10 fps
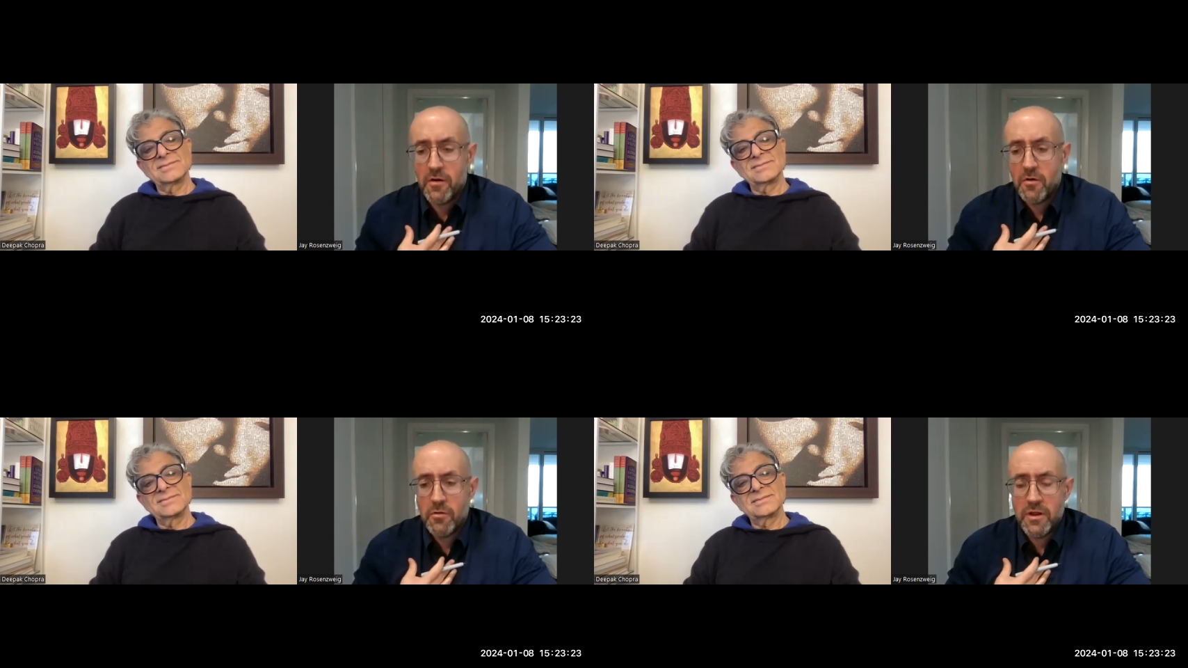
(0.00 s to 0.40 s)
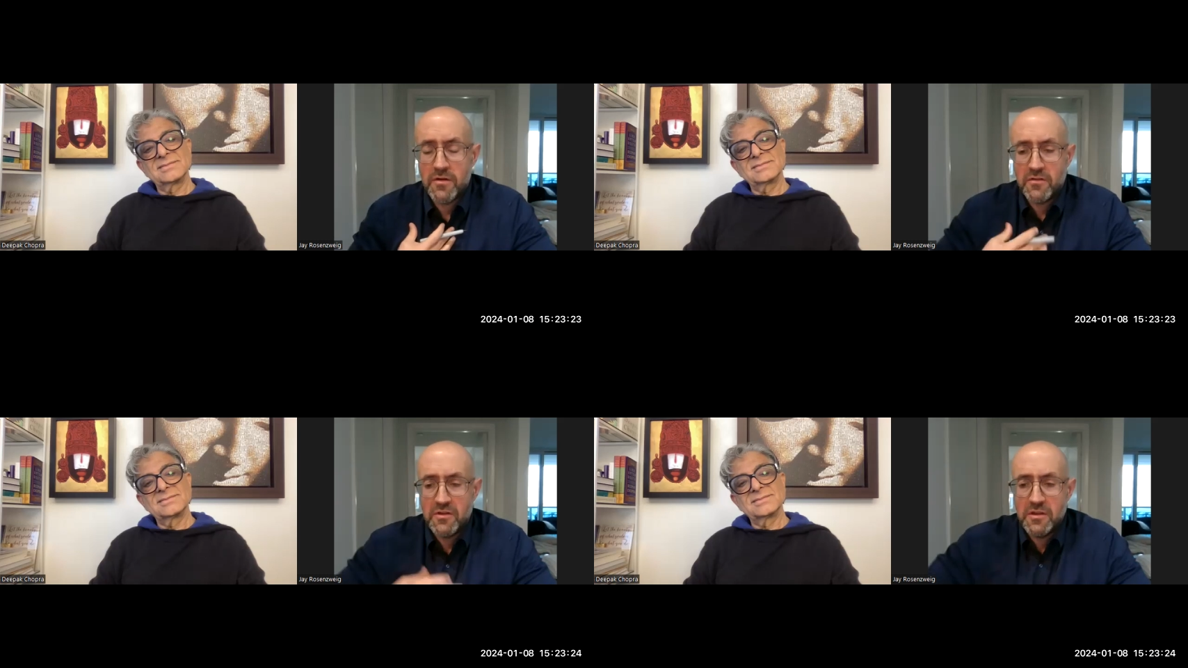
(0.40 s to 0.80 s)
Speaker 1: our own
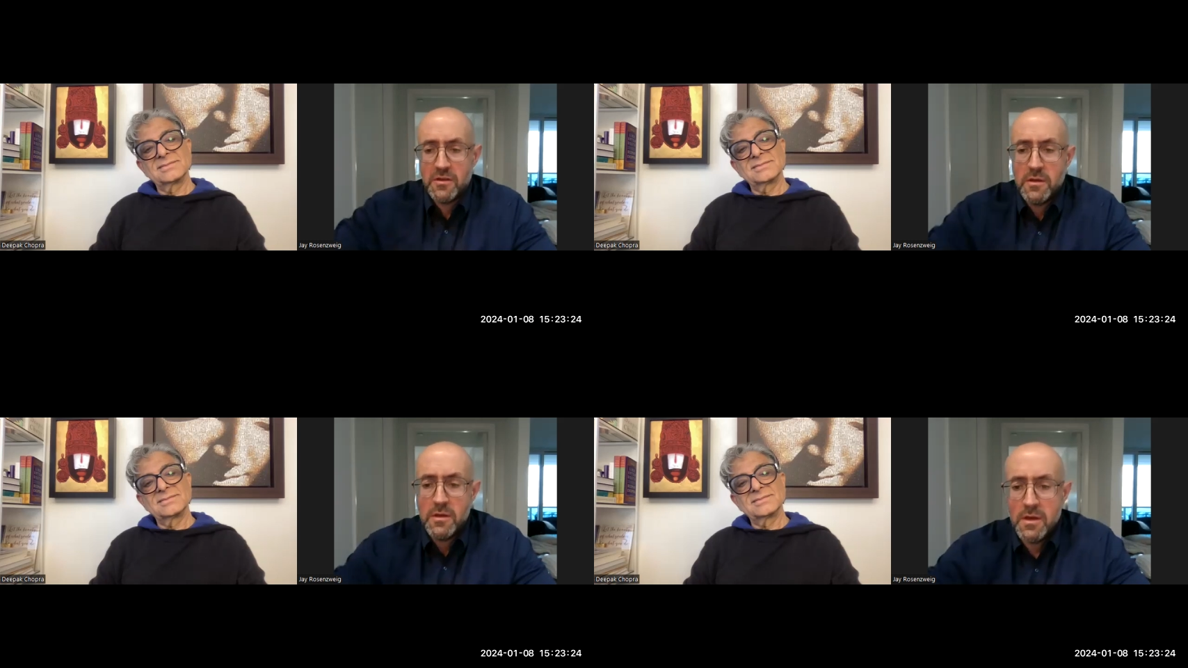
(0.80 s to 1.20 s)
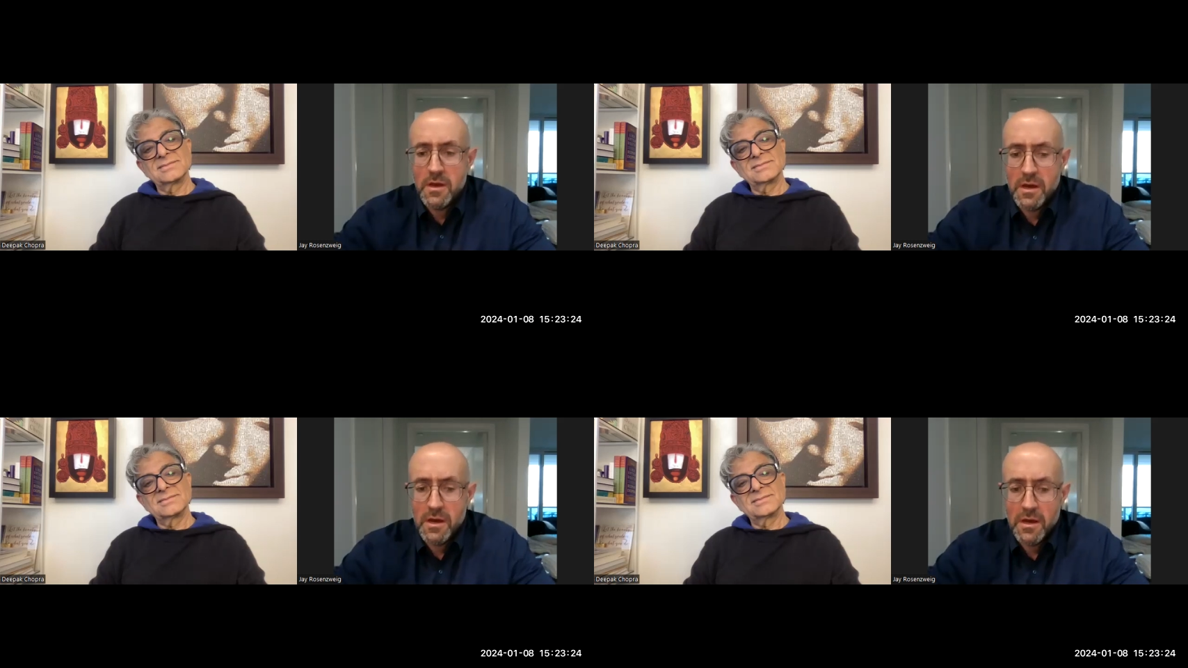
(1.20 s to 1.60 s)
energy.
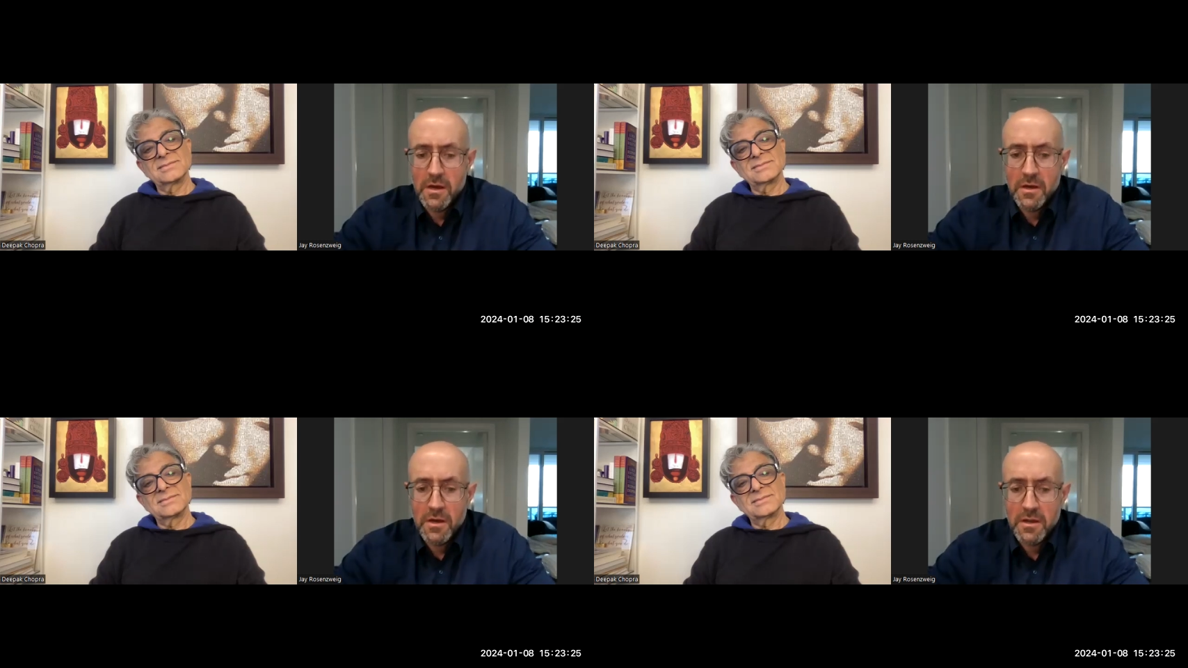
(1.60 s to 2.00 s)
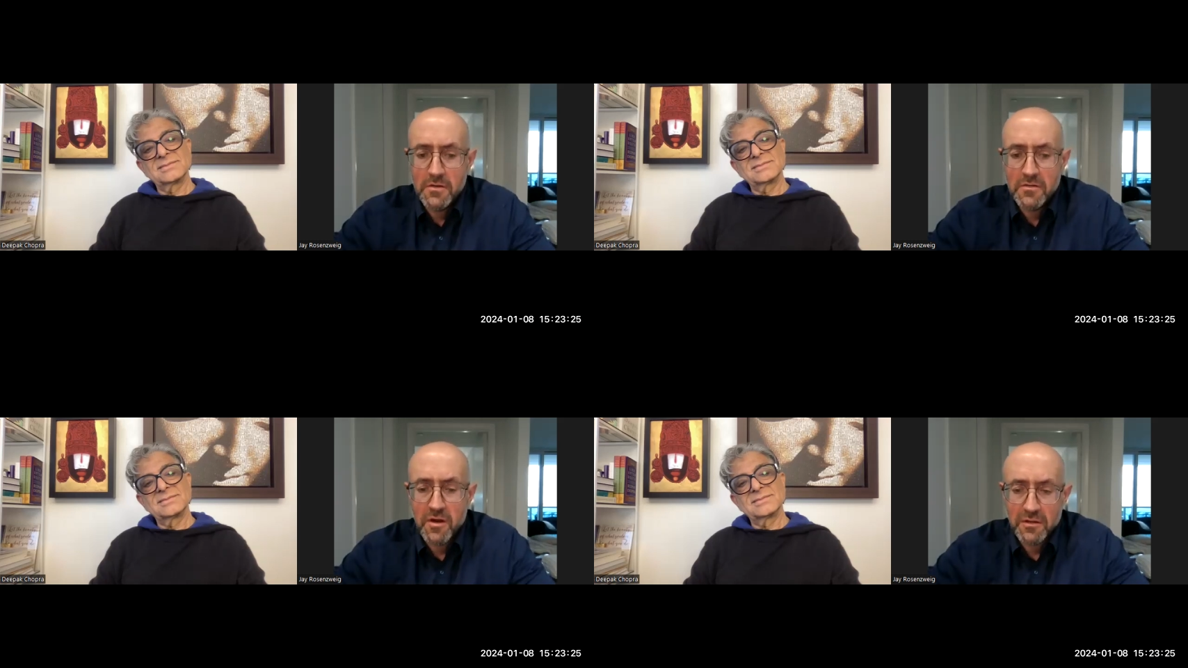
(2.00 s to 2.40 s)
Uh,
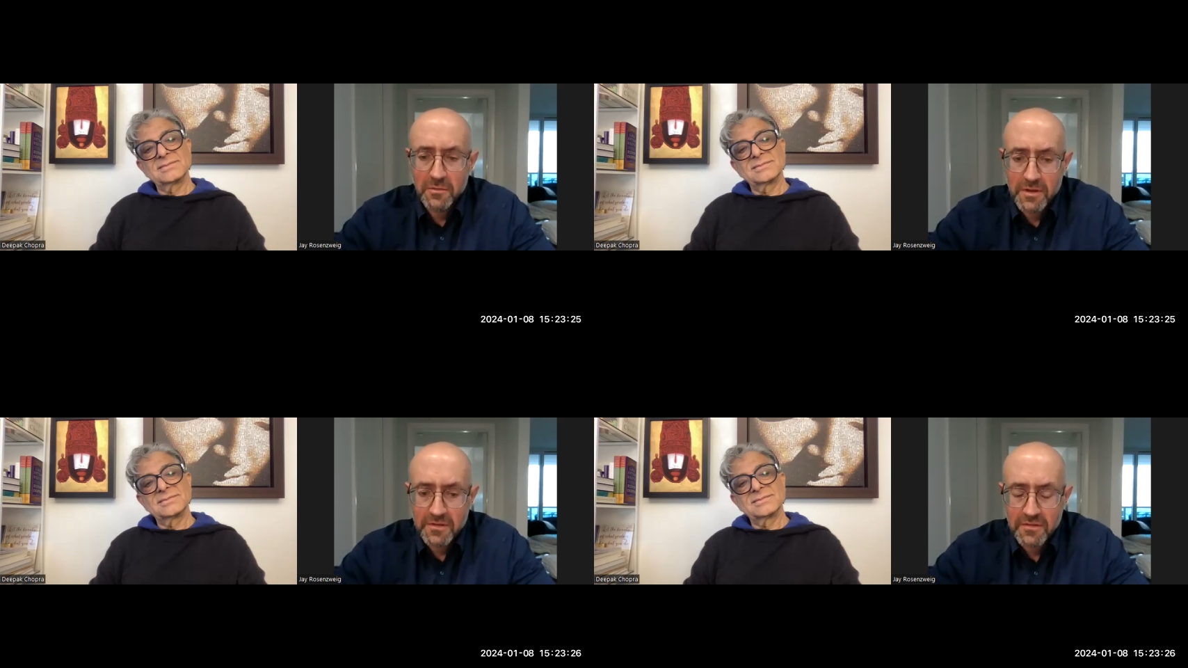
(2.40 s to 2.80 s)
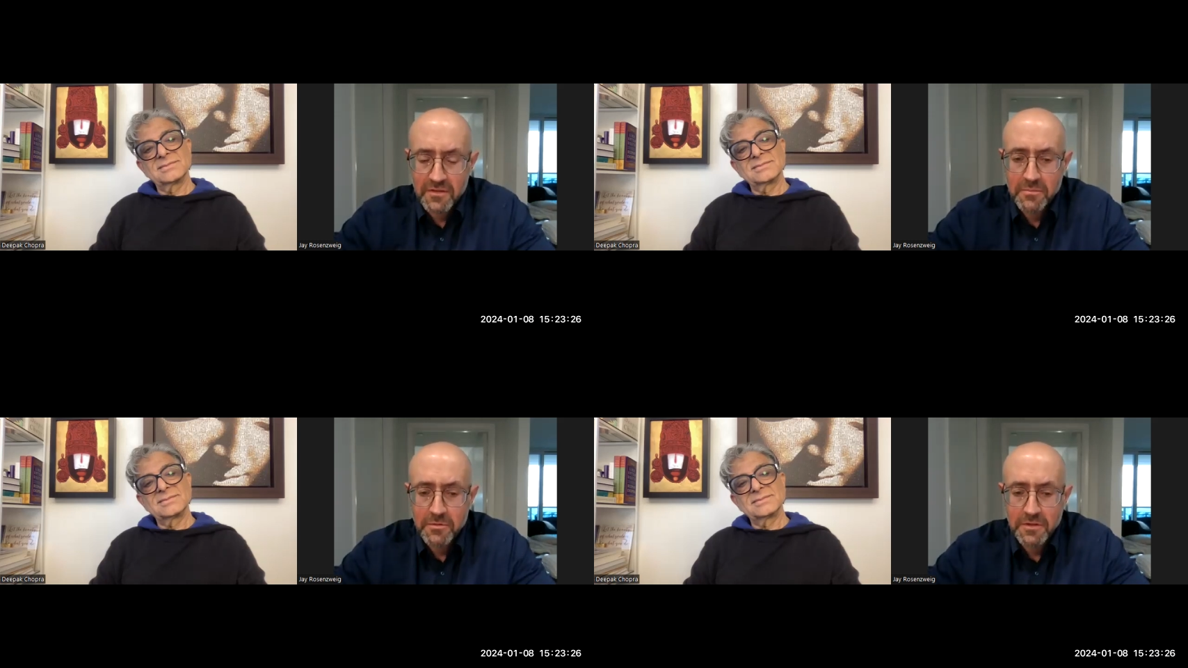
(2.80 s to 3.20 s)
and you talked about
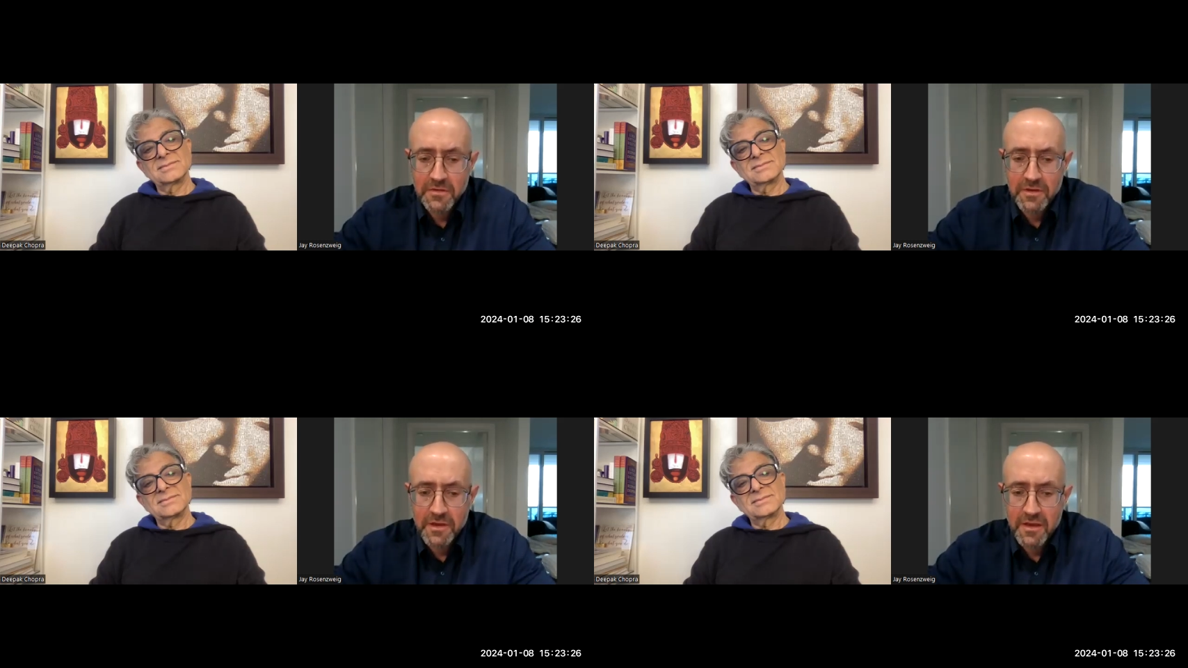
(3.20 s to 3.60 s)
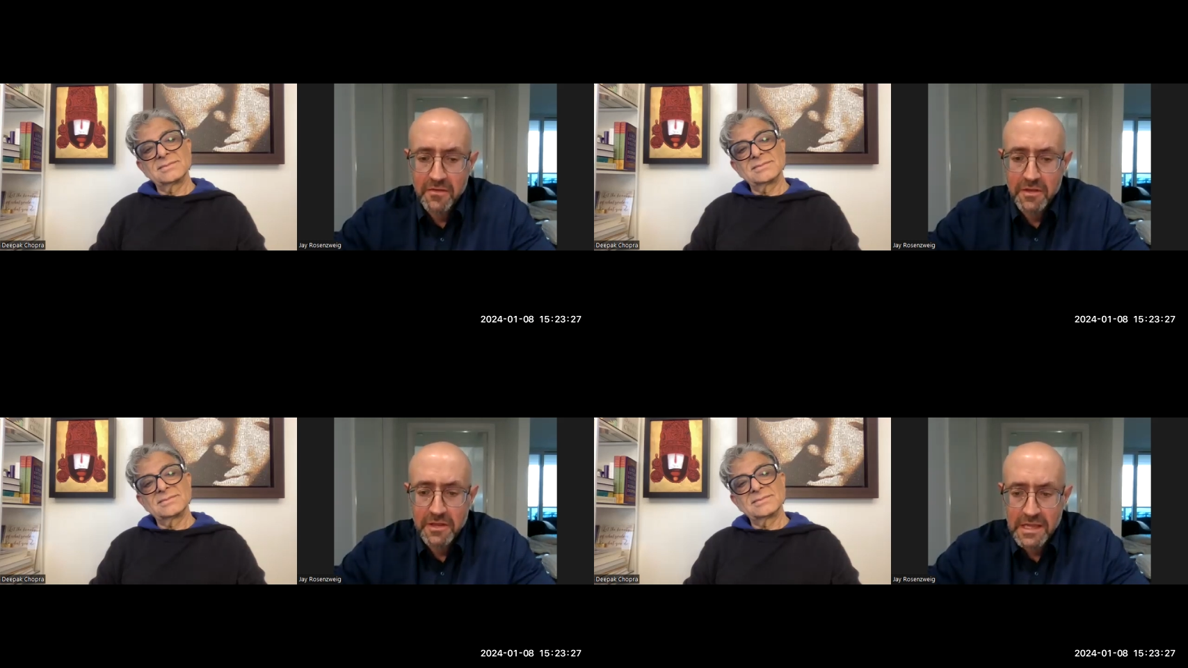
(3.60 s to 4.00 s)
sleep and living a
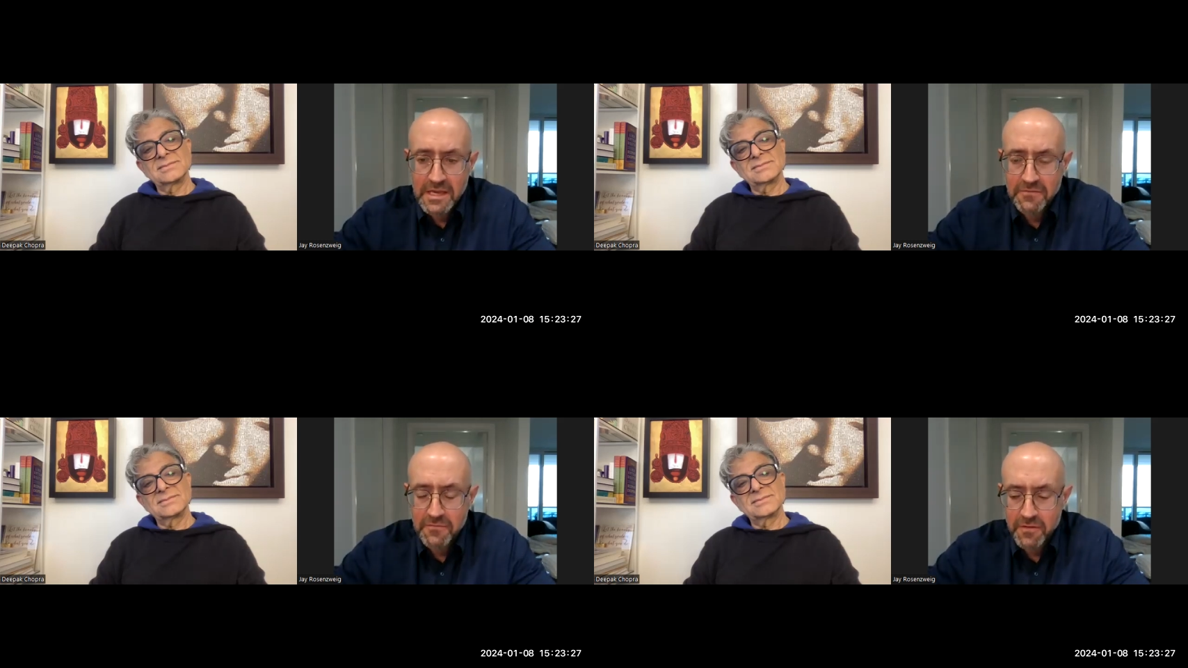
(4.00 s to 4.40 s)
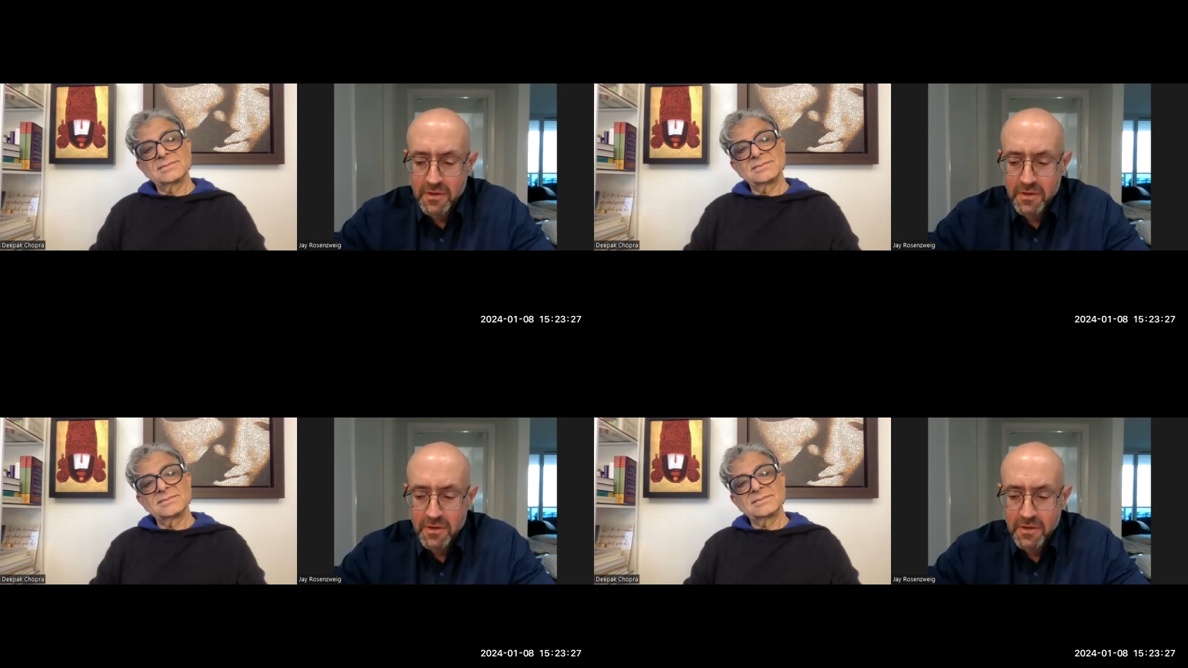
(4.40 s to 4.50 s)
healthy life.